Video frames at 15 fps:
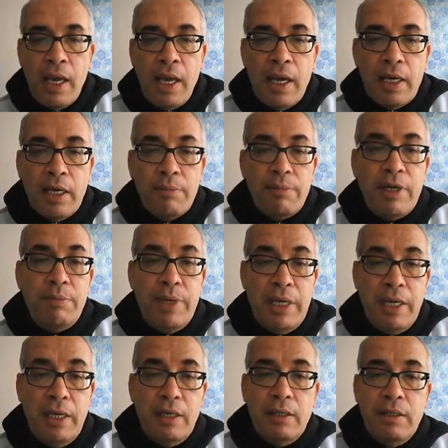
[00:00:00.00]
Number
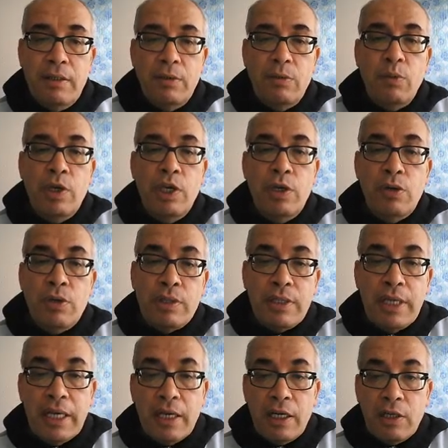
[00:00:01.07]
B, we use
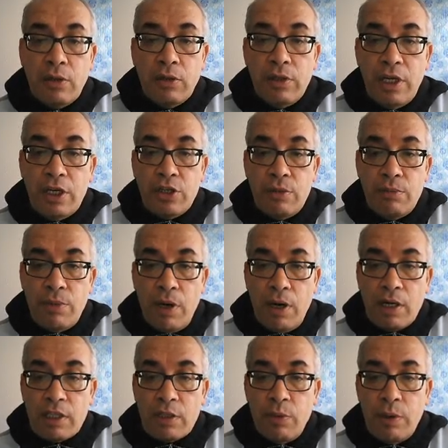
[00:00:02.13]
single quotation
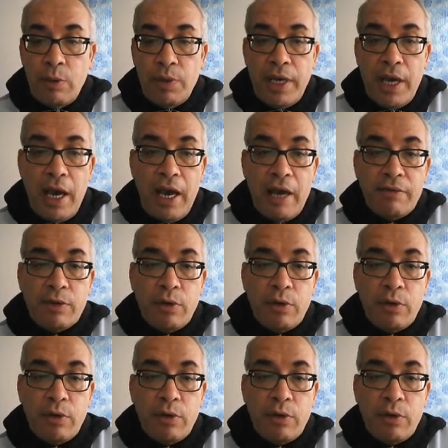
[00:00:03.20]
marks when we have